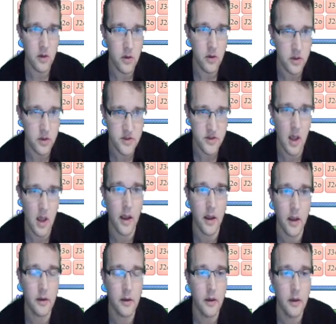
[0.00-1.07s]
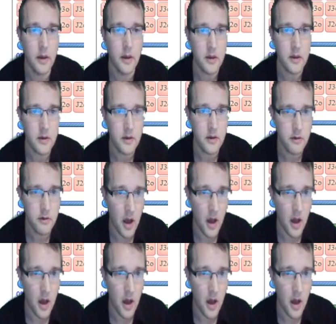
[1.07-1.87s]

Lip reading: looks like. And there